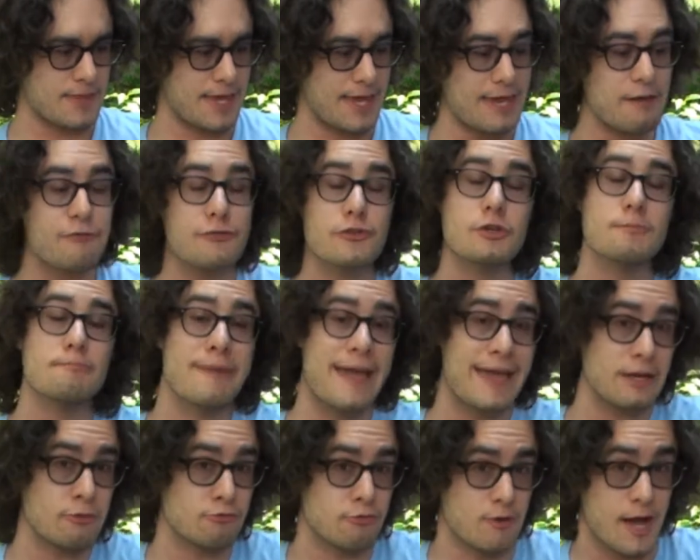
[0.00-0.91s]
if they're
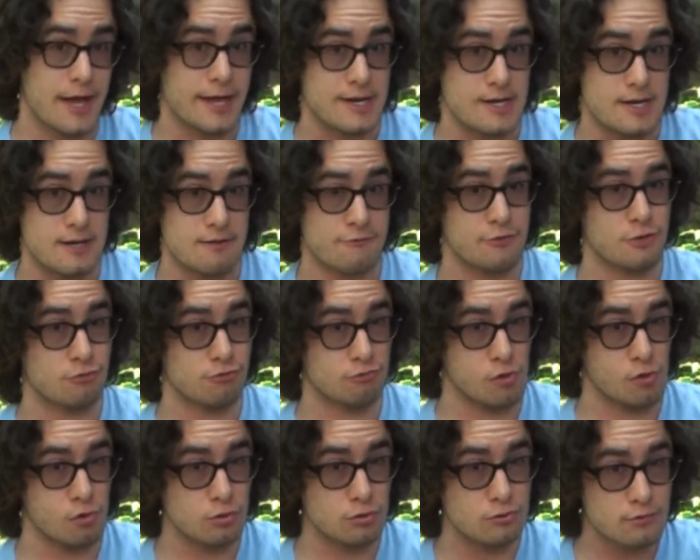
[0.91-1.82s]
made right, if they're
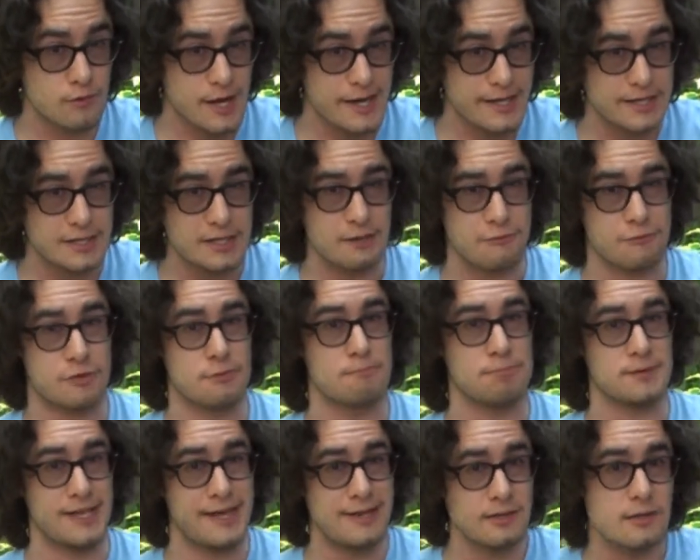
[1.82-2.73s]
rolled right, if they're
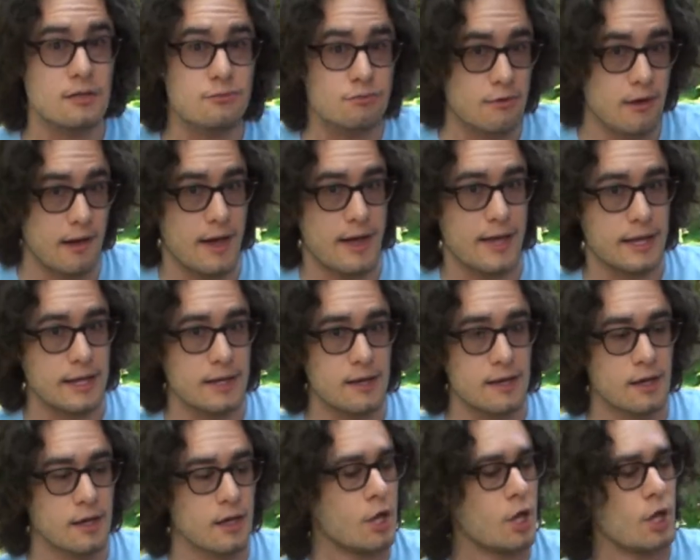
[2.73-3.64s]
blended right,
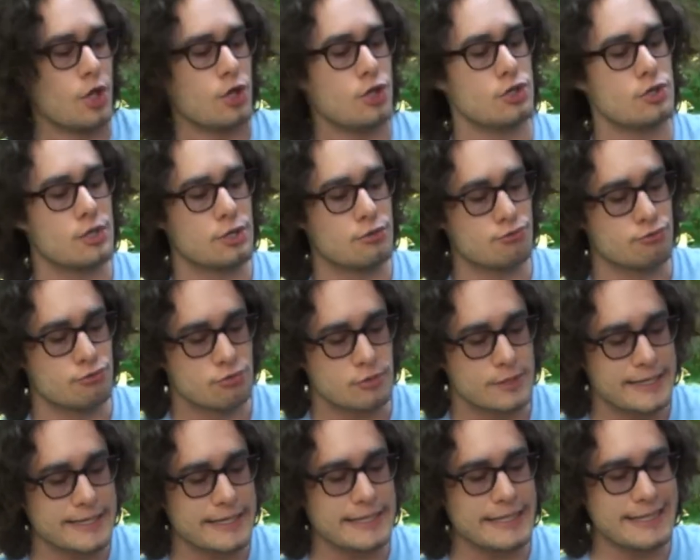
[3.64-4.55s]
you can
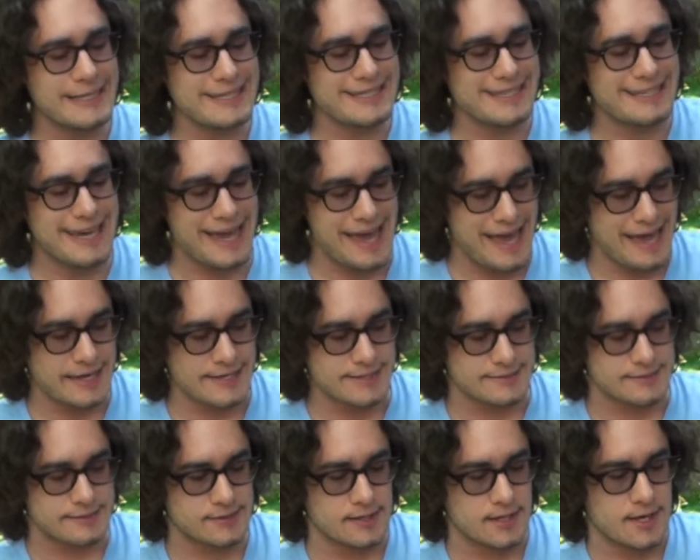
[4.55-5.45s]
really
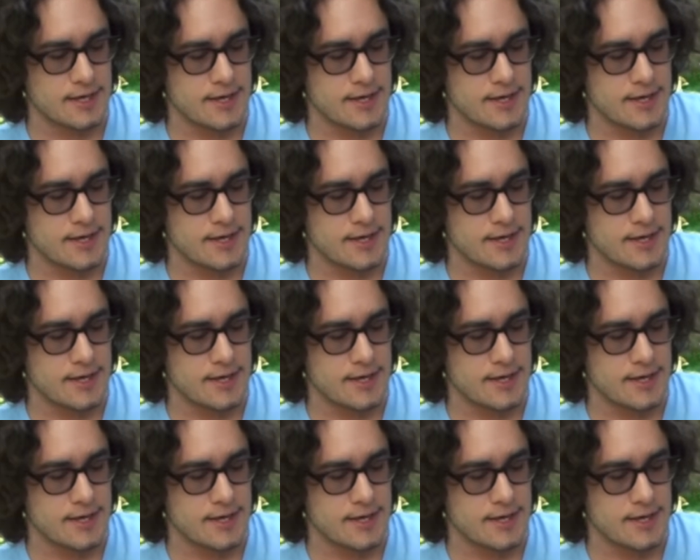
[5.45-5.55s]
get